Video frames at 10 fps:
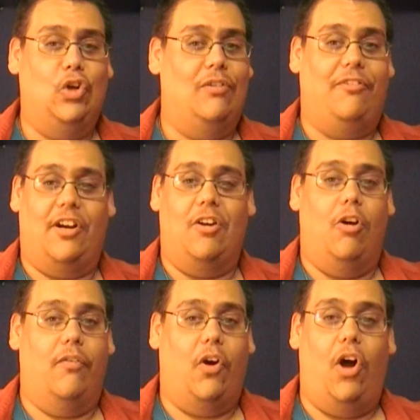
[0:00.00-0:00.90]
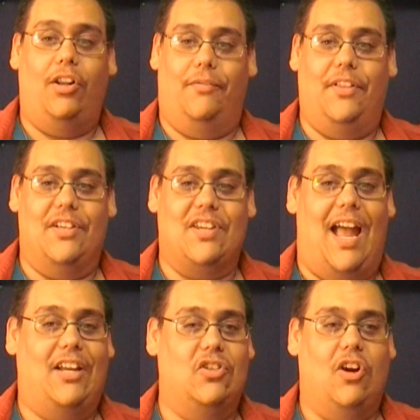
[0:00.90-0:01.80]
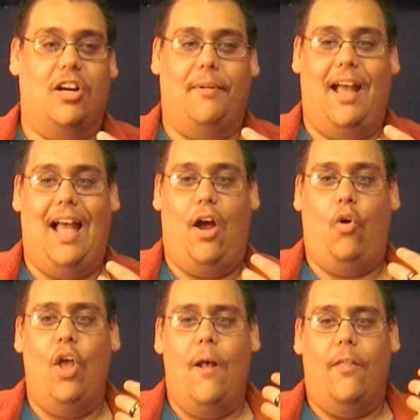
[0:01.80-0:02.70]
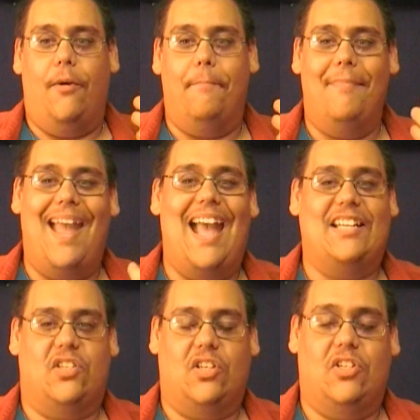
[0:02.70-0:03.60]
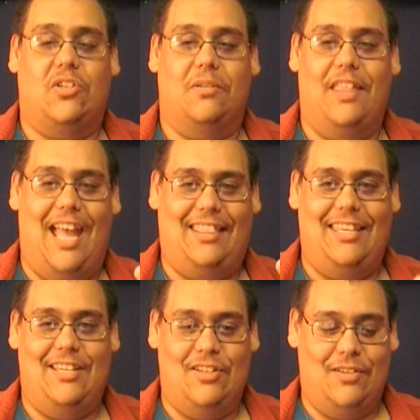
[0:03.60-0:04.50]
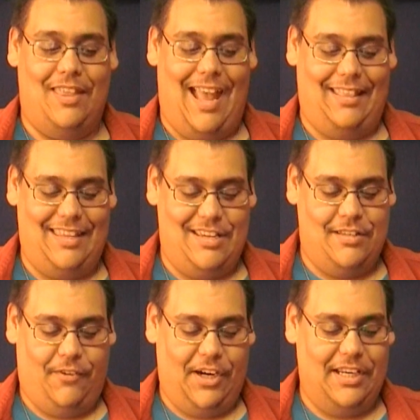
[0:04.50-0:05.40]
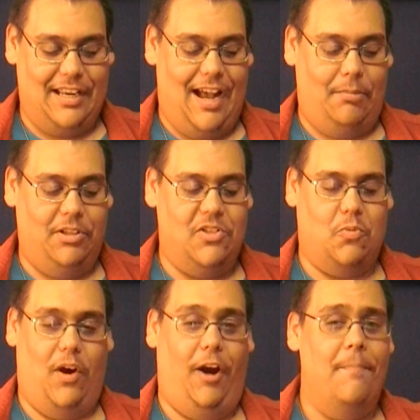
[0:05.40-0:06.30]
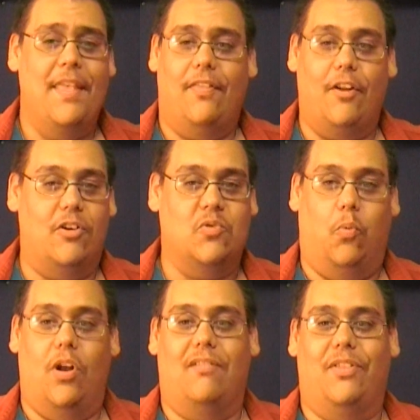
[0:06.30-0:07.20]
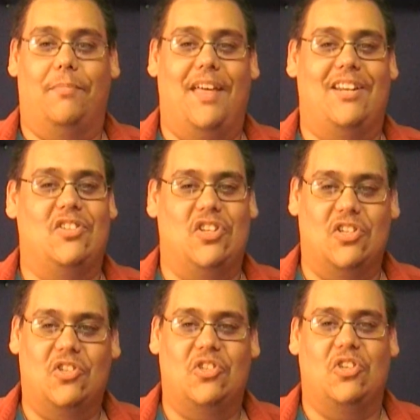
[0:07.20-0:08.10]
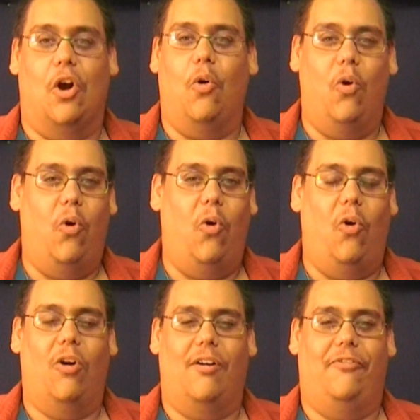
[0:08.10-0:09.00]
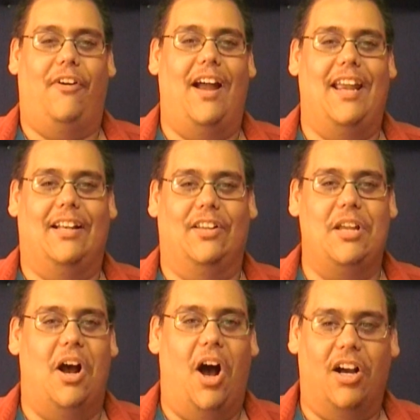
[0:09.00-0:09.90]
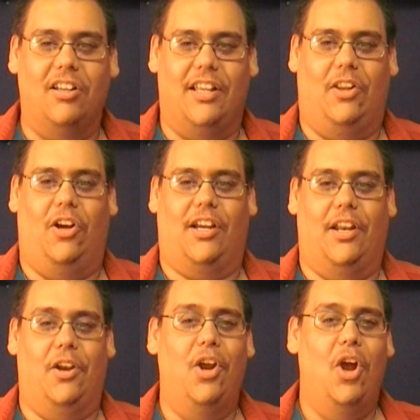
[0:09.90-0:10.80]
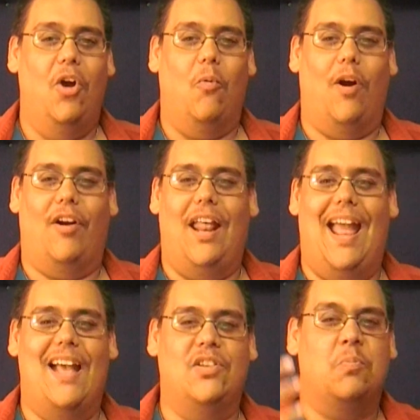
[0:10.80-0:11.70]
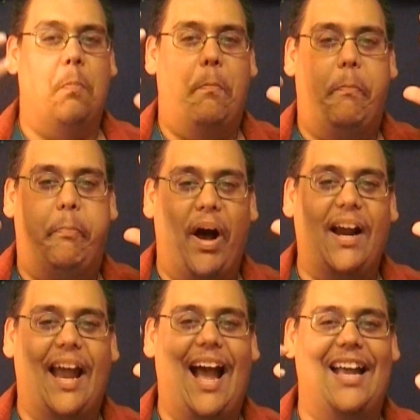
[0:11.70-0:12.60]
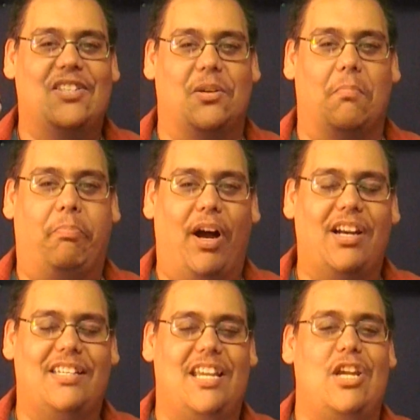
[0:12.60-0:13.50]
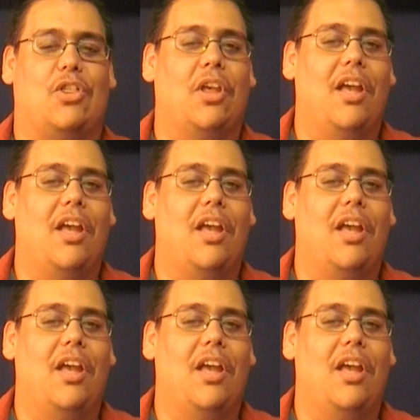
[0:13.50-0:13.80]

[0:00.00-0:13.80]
fucking go over all of this. I could talk about how the masks that these fucking goblins wear. There is one of them that is just so horrifyingly ugly looking, where it has bug eyes and buck teeth,